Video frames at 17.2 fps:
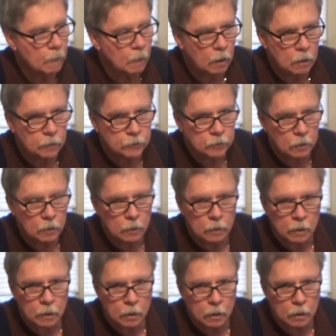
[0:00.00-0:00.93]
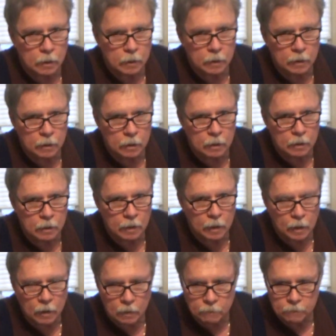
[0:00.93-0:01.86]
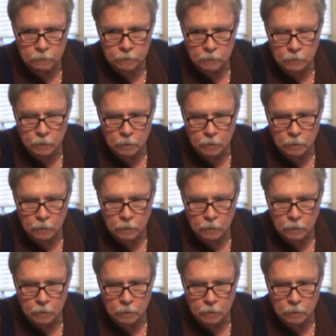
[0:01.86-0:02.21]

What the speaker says: Also, E and F,